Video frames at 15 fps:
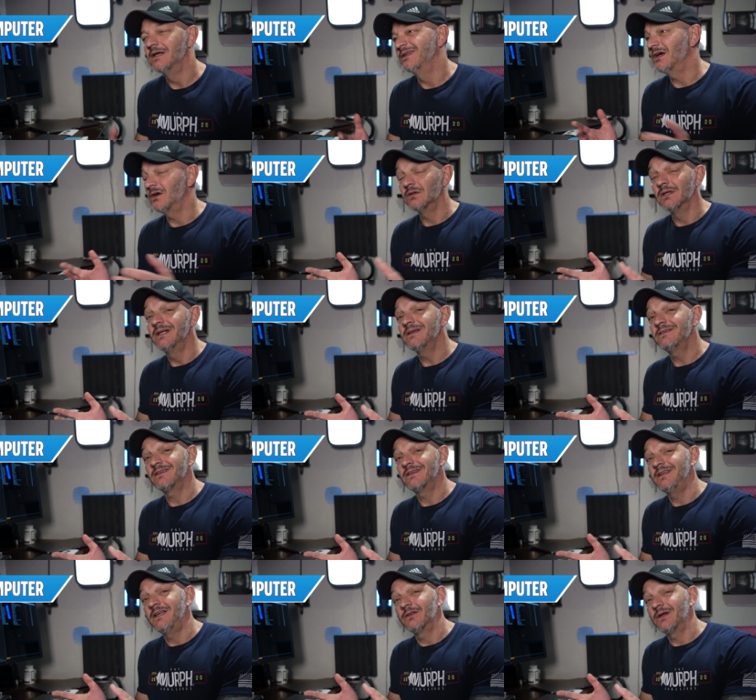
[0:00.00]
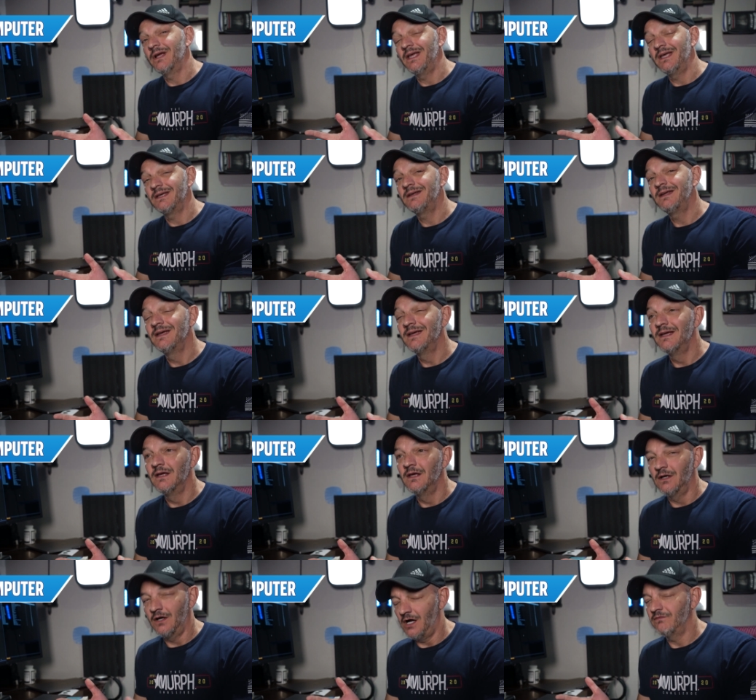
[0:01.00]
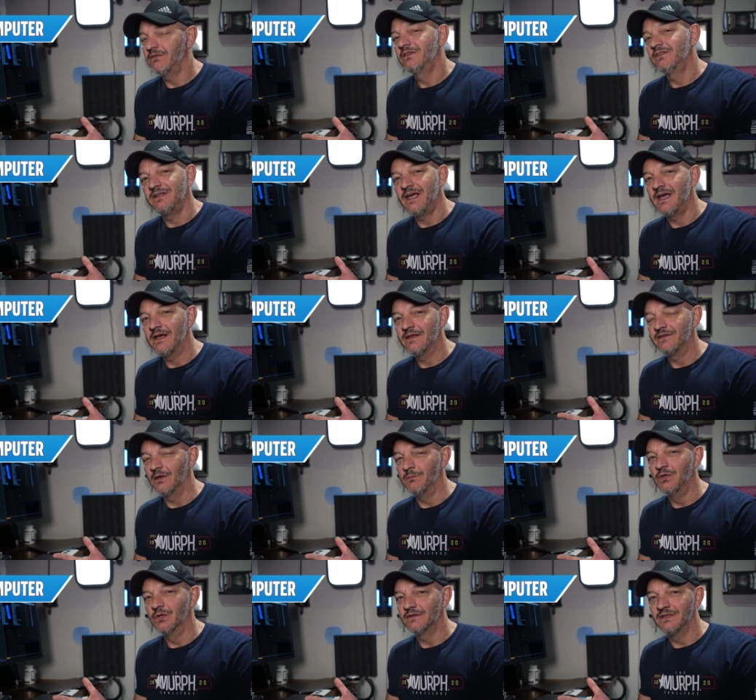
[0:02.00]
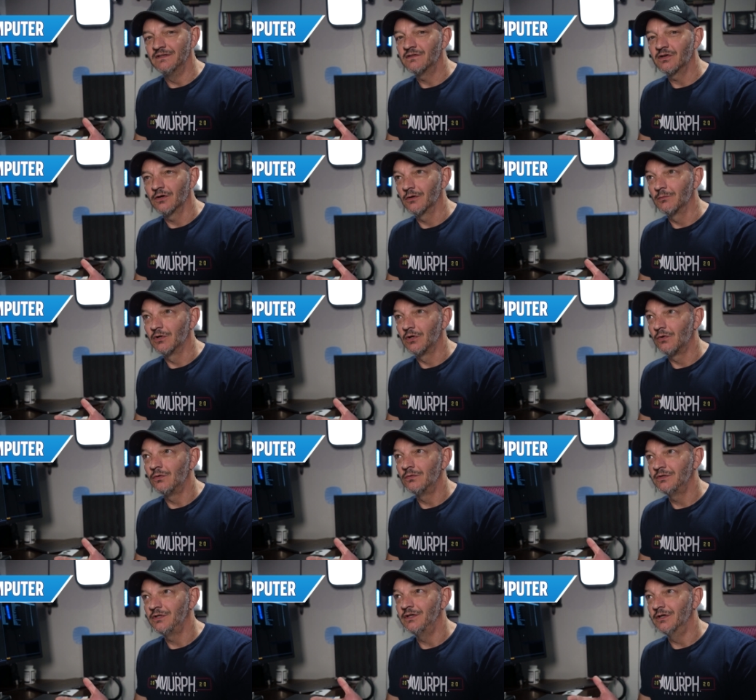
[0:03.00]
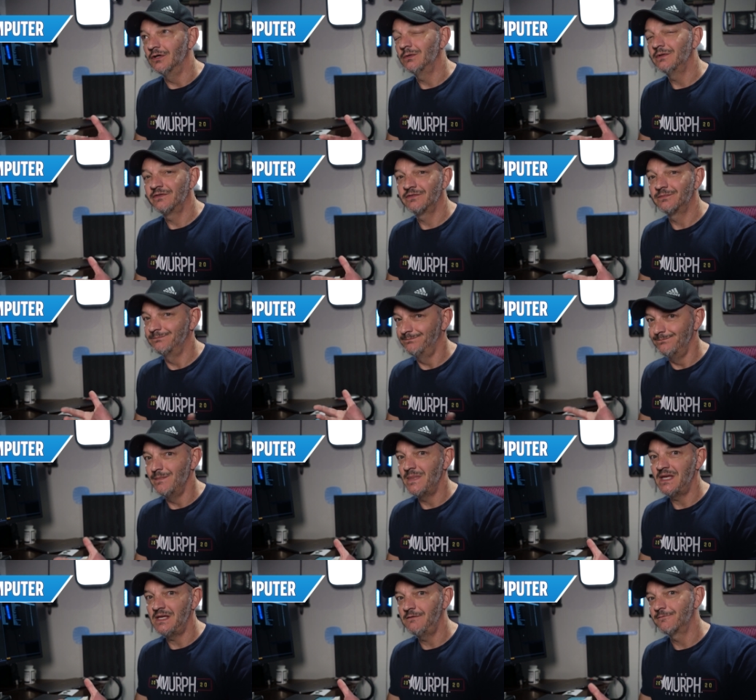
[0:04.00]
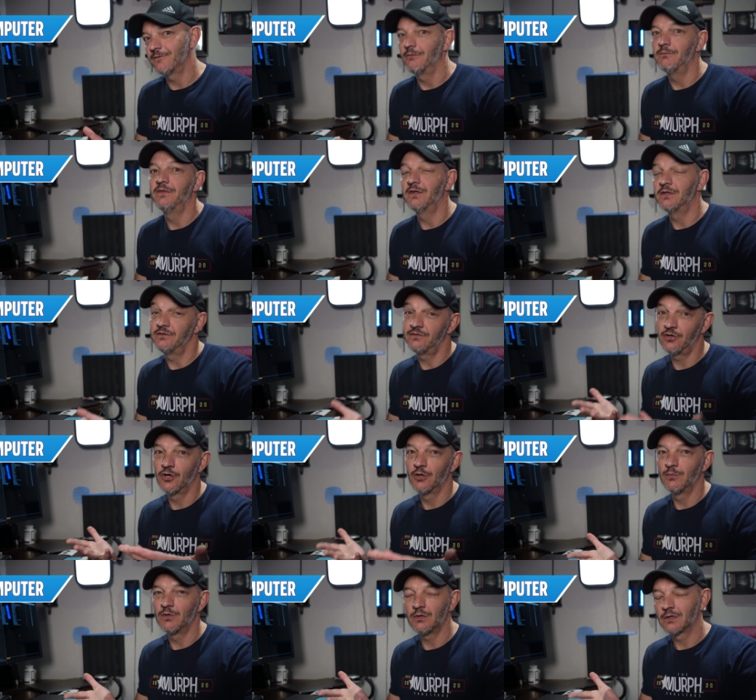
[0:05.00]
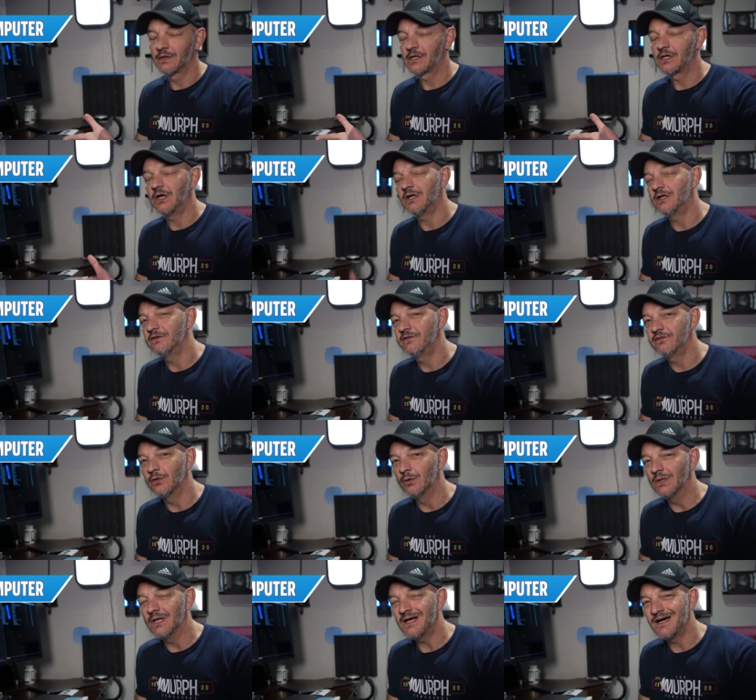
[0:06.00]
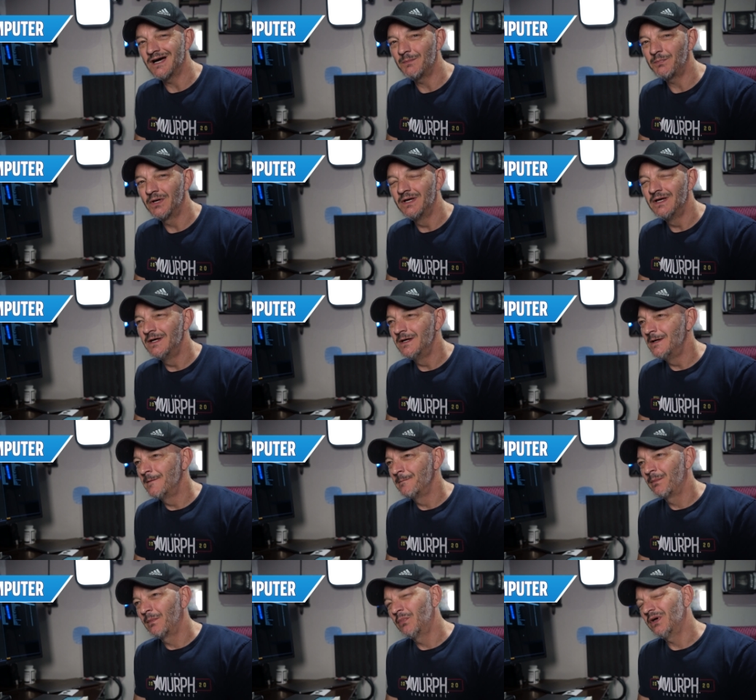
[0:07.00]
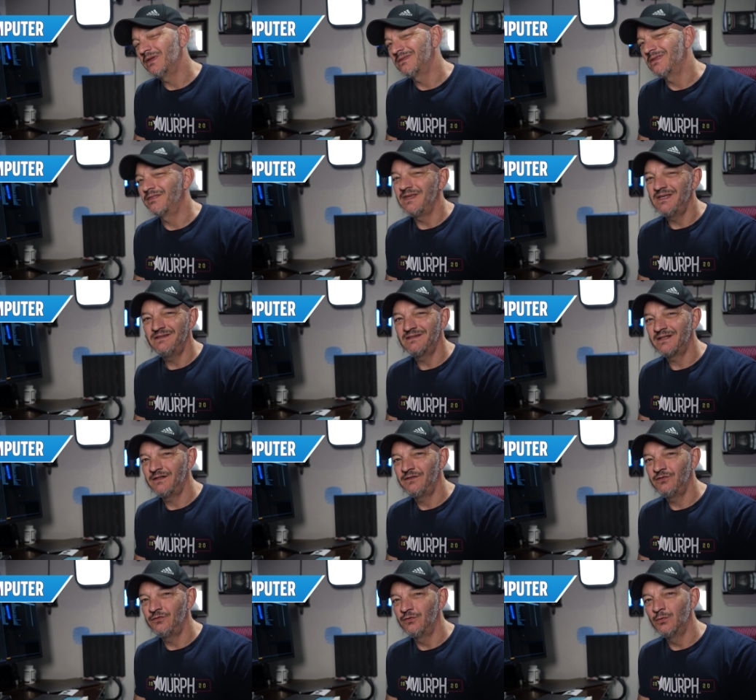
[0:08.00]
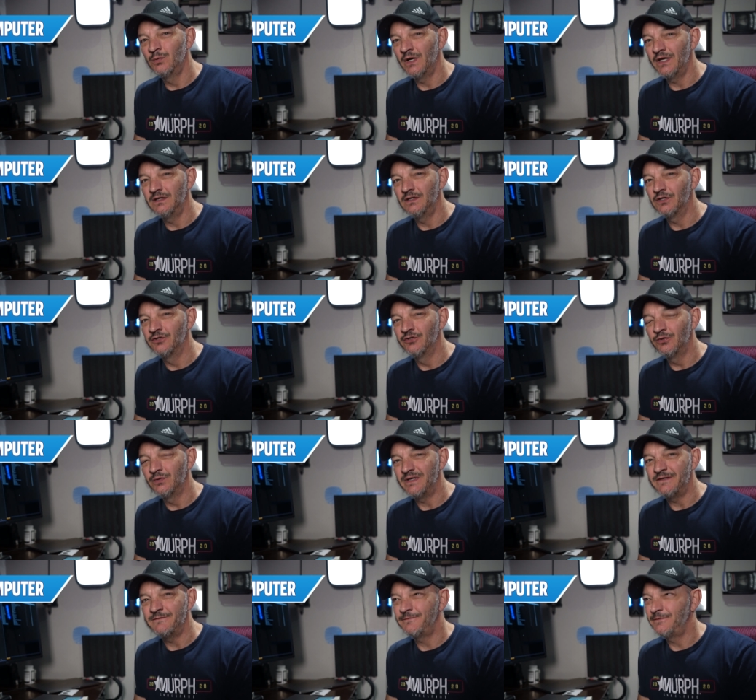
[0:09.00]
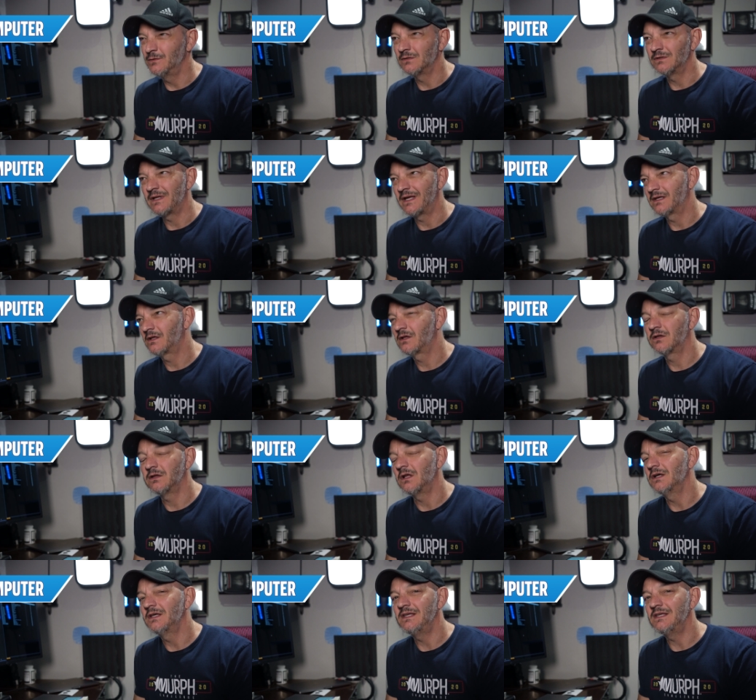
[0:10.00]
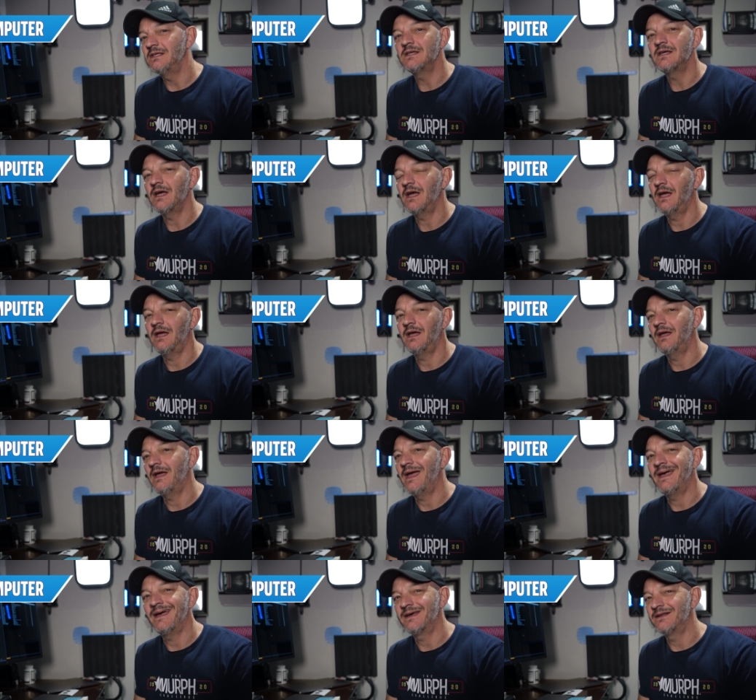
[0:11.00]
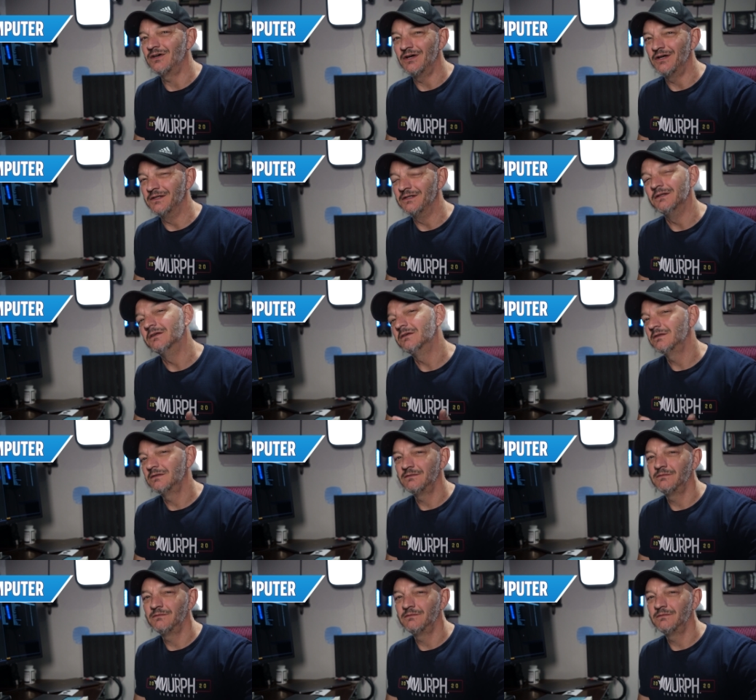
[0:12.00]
Now Linux, on the other hand, obviously has a built-in terminal. You know, it's made from the terminal or the console up, but the things that I do in the G U I feel like clunky add-on